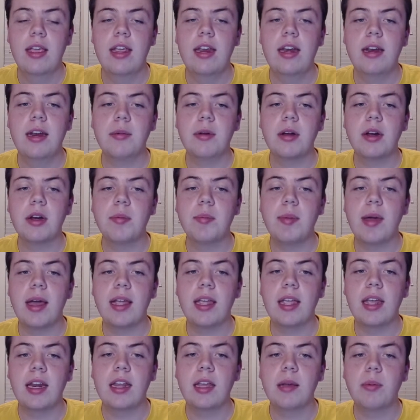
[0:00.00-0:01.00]
End up cutting back,
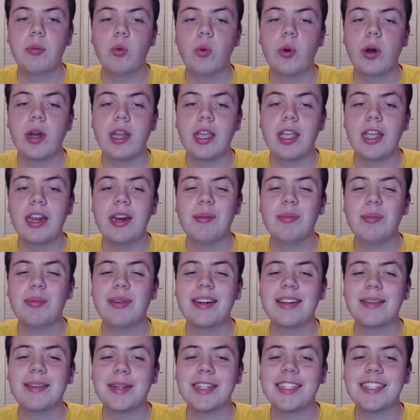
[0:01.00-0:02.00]
ending up winning, end up
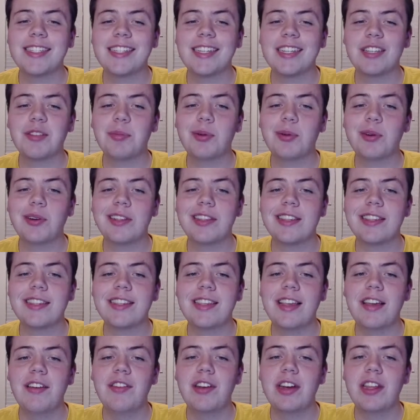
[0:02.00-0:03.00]
winning by six points,
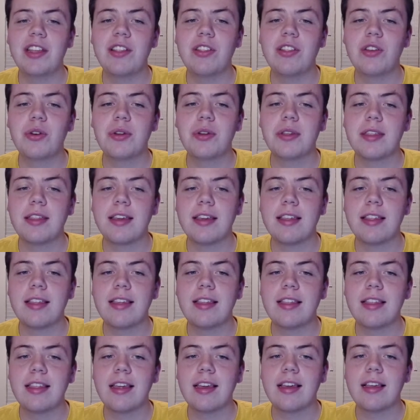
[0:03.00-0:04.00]
72 to
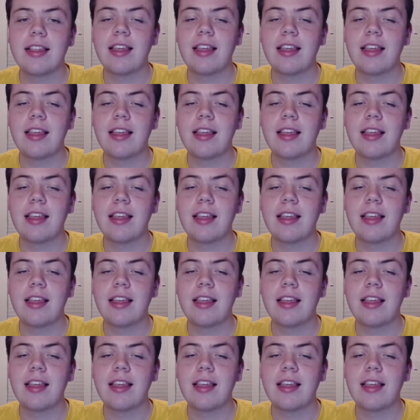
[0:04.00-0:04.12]
66.